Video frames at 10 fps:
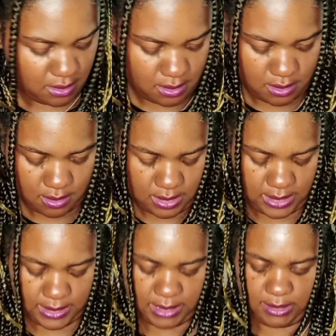Because
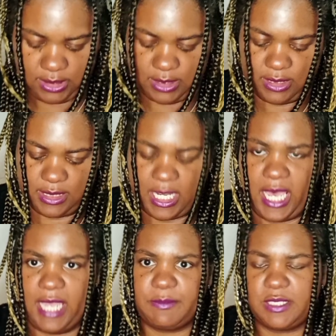there's just
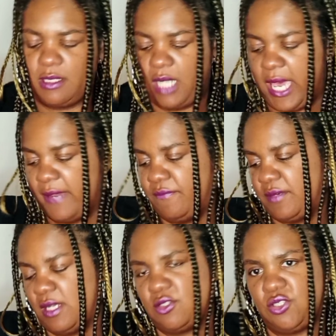times in life
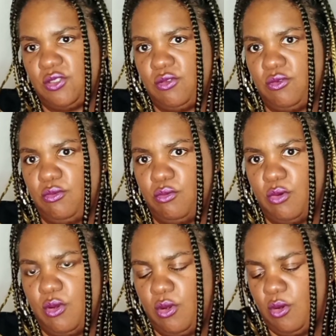that you
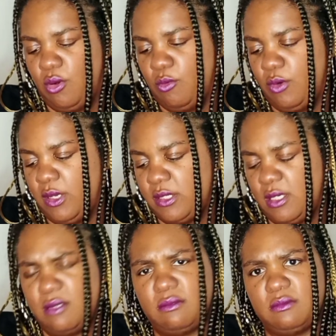want to
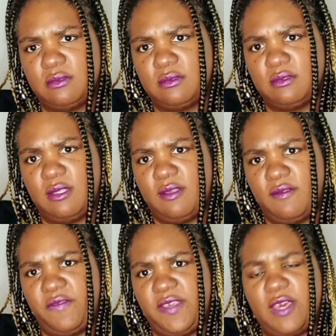
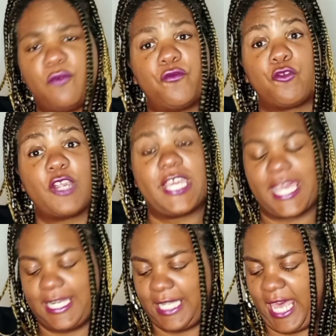feel free and
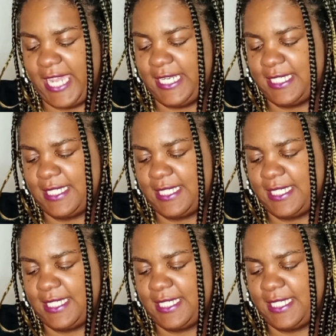light.